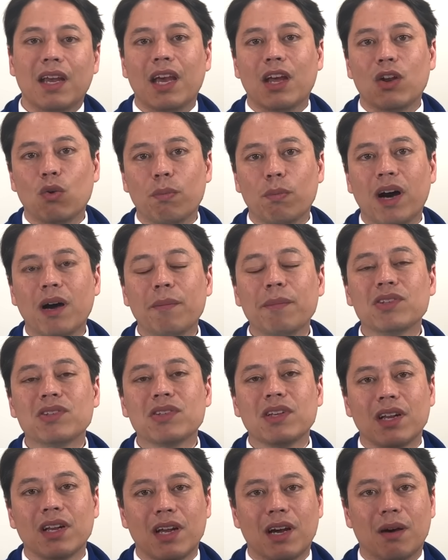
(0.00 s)
And Obama is
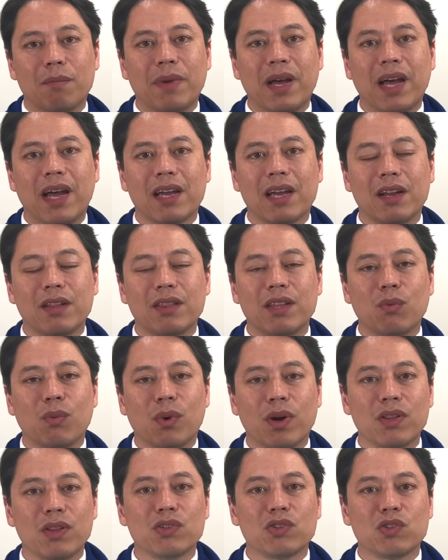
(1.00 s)
going to come back. And I think
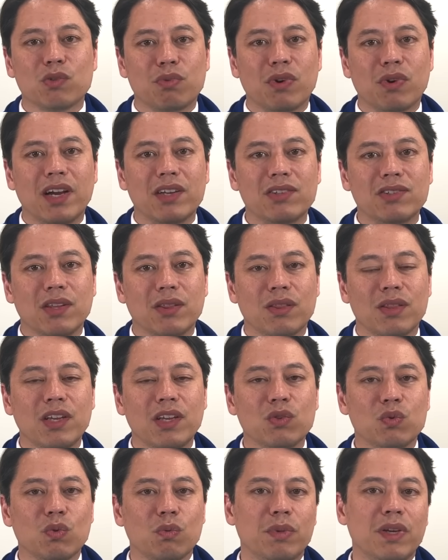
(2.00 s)
one of the surprising
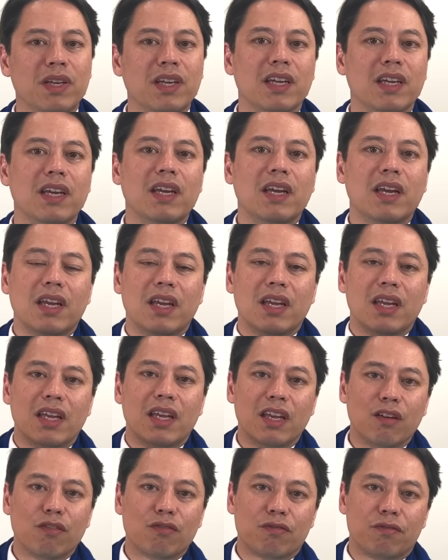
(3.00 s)
things will be
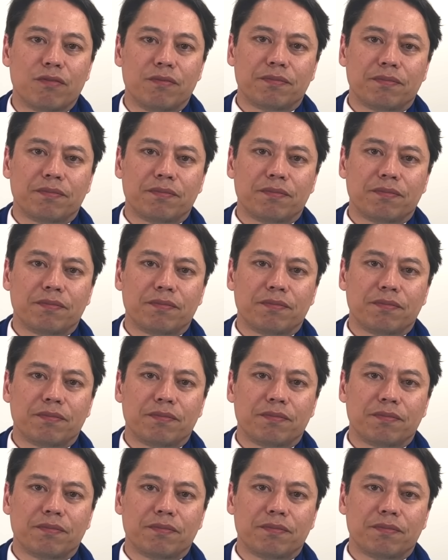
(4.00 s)
if,